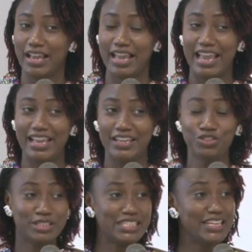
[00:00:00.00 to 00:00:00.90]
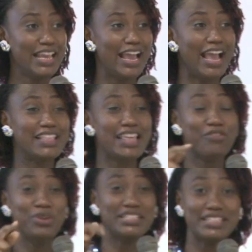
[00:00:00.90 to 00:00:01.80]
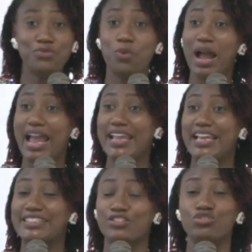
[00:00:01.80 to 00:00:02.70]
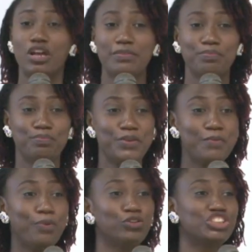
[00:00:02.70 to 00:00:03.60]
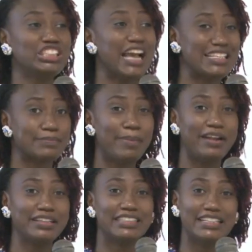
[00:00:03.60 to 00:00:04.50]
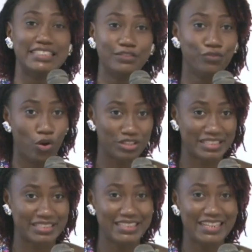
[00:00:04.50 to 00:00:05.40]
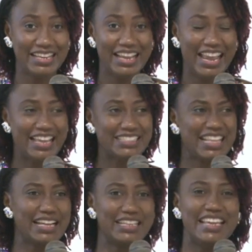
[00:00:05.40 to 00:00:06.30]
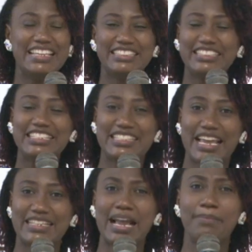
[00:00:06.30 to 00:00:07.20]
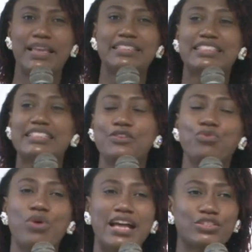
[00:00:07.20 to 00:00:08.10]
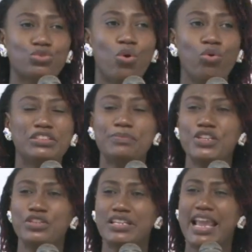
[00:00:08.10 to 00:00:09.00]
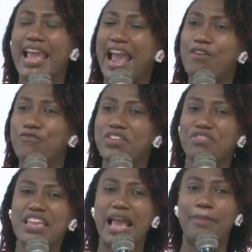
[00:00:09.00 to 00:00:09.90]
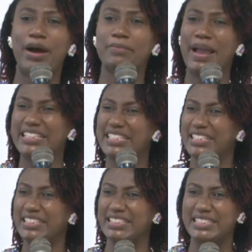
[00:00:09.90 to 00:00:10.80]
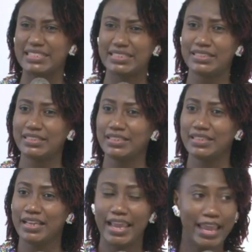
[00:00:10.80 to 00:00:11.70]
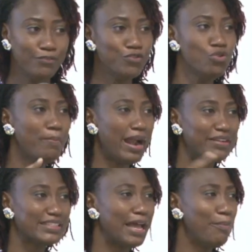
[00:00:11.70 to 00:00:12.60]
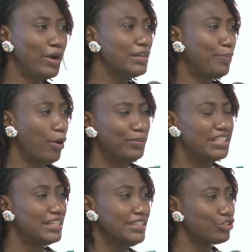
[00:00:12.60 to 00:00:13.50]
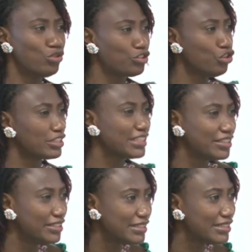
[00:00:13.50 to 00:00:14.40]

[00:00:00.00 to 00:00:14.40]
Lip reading: You see, the reason why it is not people she has married and divorced is that she said, come and see who has told me everything about my secrets. If you marry somebody publicly, it's not your secret.